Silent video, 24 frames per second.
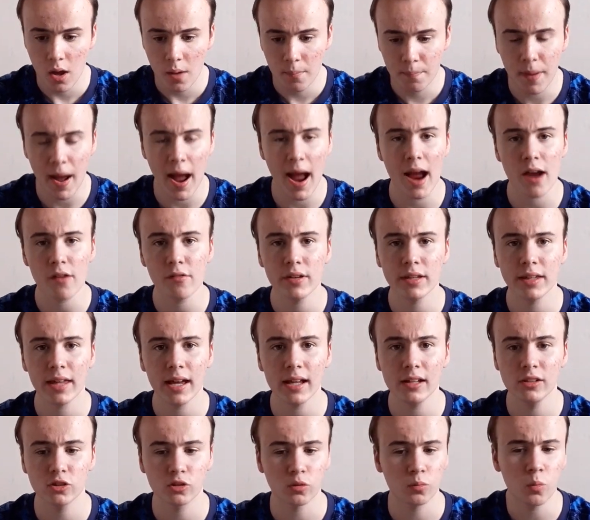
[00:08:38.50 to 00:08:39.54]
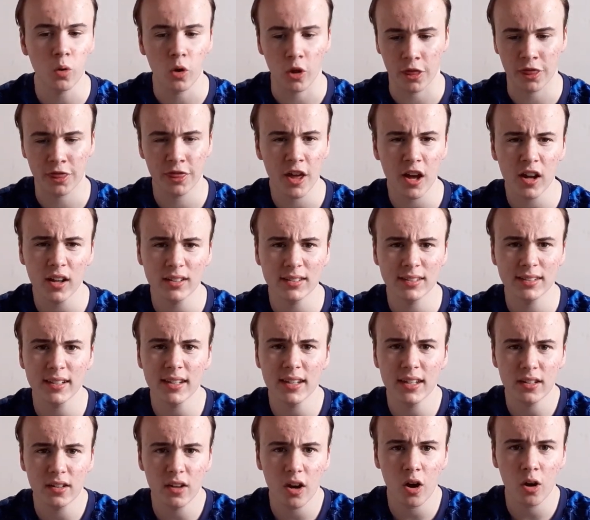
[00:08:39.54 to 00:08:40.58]
But Harry Kane's on what
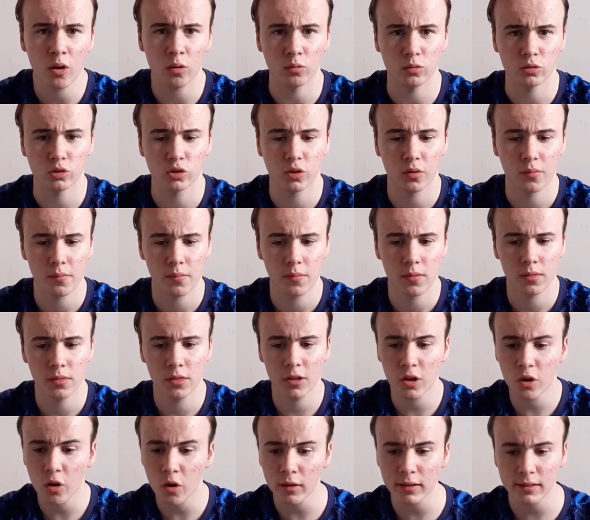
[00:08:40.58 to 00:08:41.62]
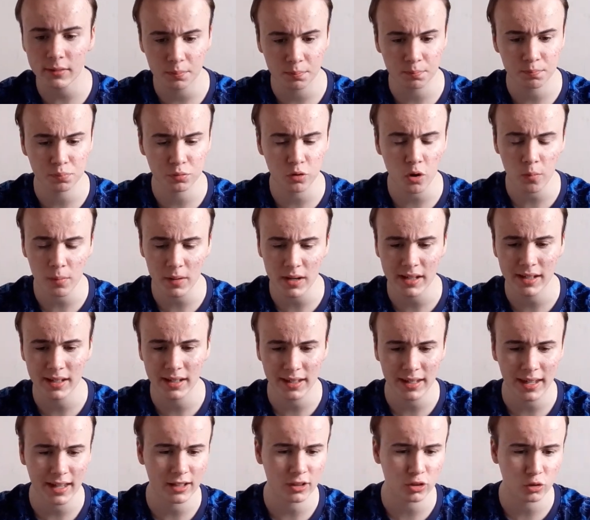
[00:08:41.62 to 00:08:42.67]
13 goals. The guy's probably going
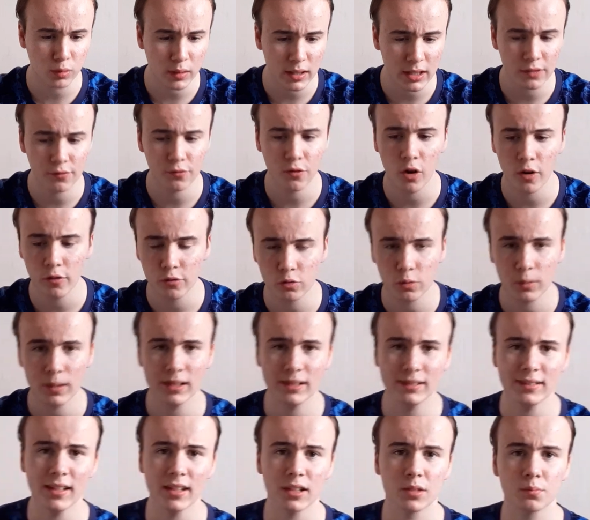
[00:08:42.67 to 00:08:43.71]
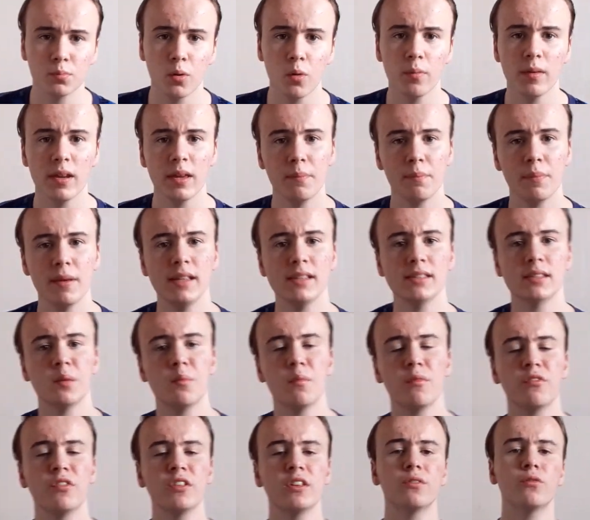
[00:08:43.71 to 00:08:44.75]
to get 25, 26, probably beat some
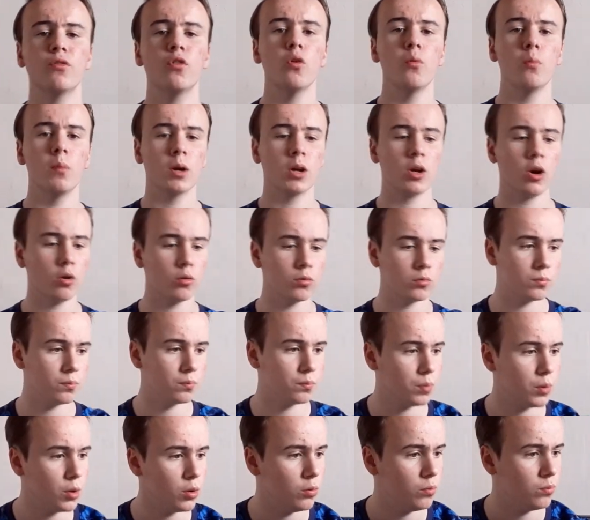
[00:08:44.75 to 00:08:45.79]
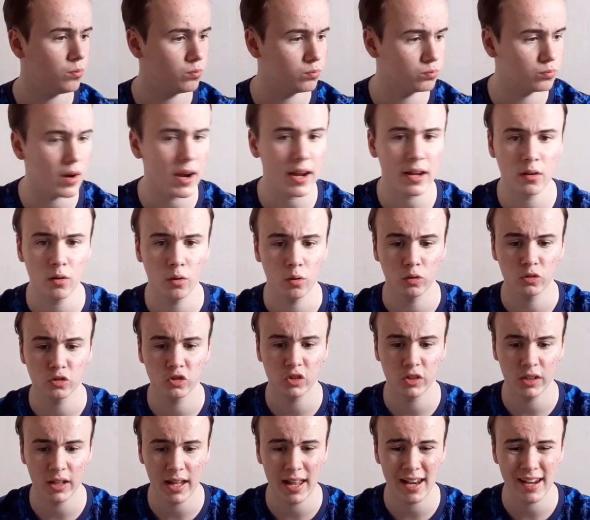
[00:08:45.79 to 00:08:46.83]
of his former Golden Boot
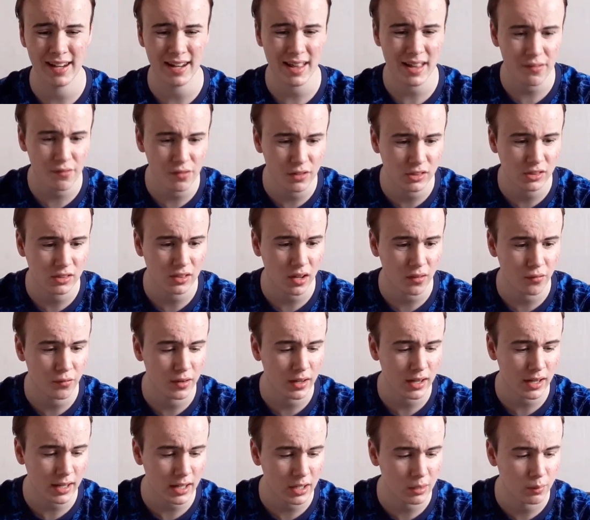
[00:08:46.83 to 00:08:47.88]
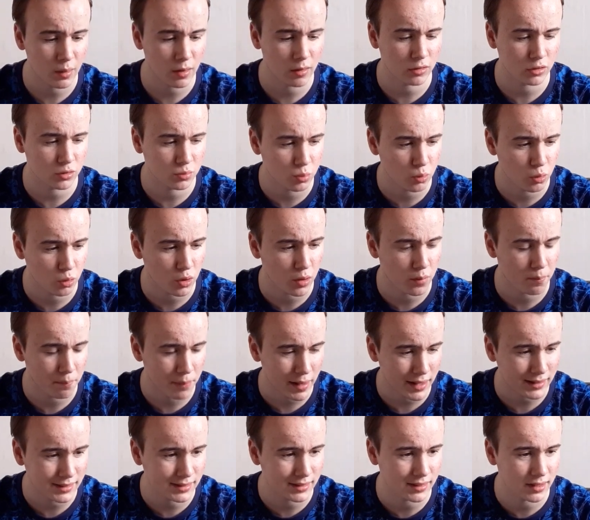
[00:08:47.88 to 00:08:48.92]
records in an even tougher league where it's more
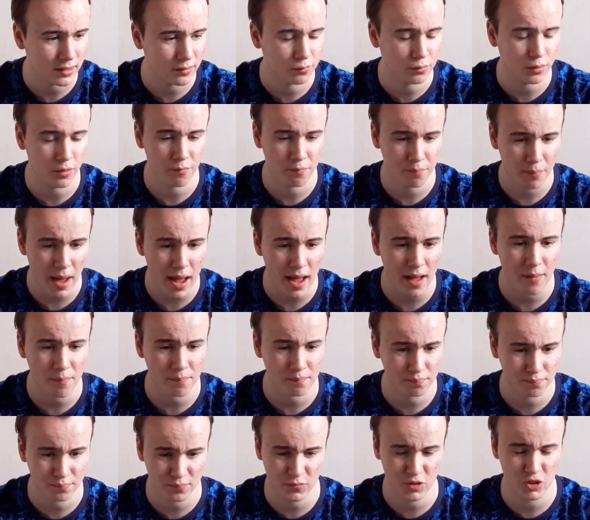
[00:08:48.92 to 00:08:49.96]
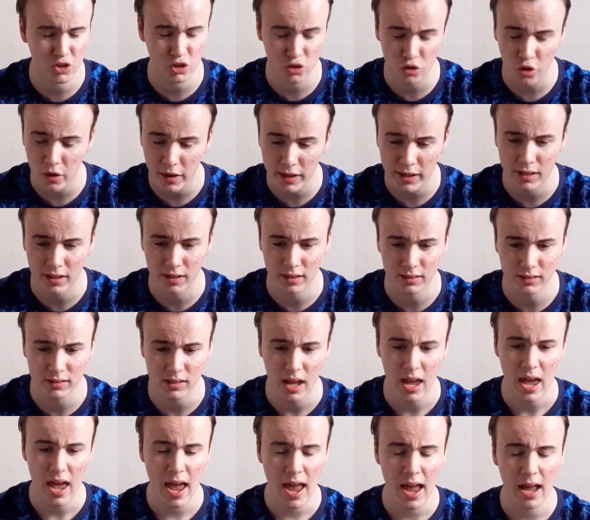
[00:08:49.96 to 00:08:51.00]
competitive with better strikers,
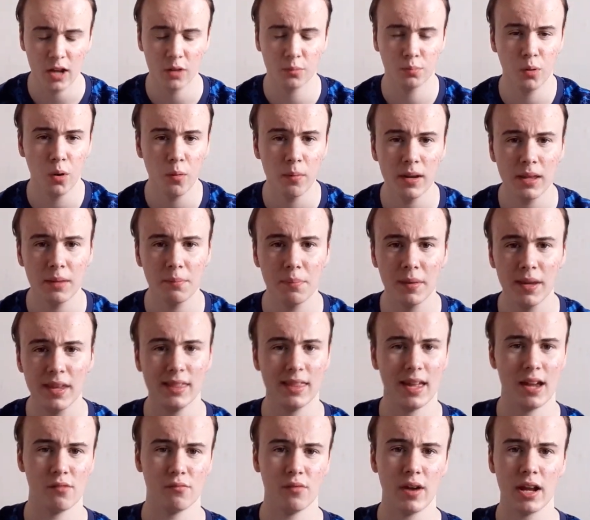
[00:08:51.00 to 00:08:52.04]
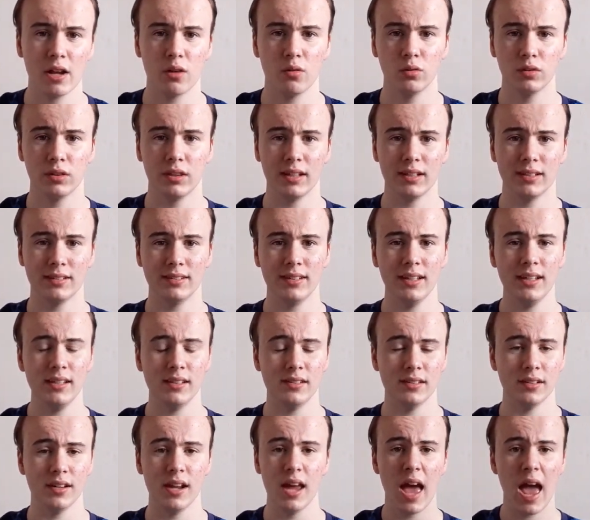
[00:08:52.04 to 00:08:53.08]
and he'll probably beat that record this
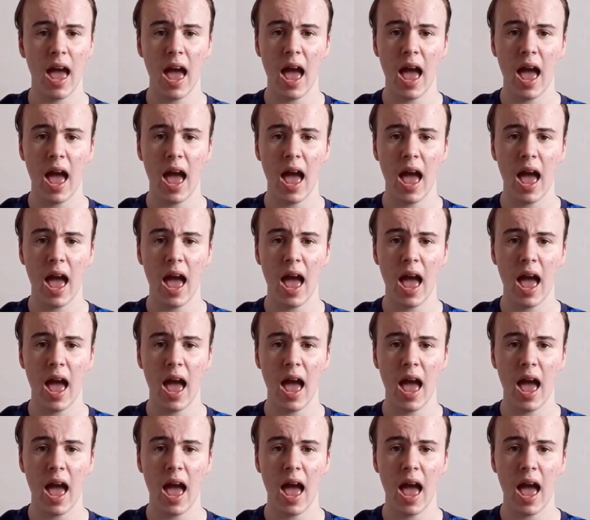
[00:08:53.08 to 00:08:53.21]
season.